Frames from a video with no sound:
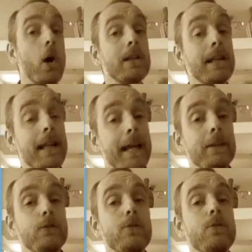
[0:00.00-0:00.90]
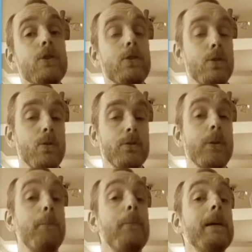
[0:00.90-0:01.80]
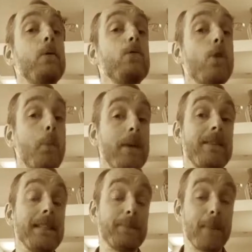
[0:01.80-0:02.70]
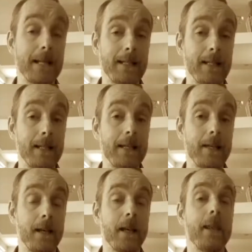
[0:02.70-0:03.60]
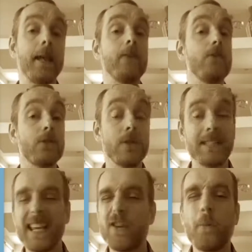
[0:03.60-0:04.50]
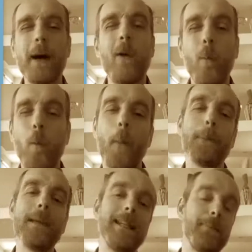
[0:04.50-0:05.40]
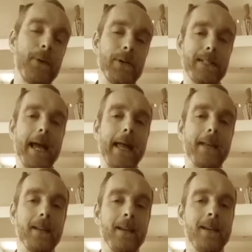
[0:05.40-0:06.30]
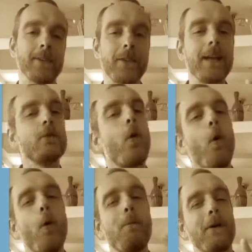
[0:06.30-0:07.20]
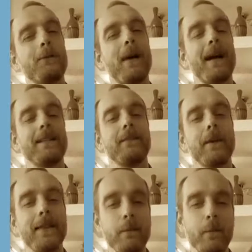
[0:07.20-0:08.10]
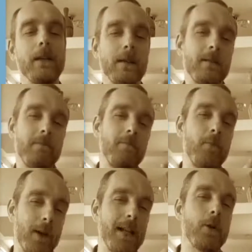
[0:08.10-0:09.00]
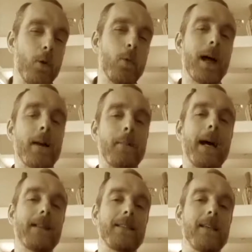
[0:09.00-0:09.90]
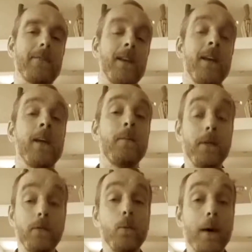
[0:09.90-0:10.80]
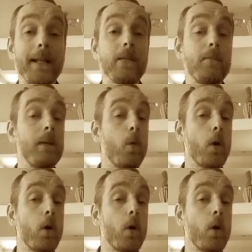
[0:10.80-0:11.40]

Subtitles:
unless you choose to build your business manually then it's just going to take you about 1 minute per day. So that's almost passive. I think we could really call that passive. But if you want it to be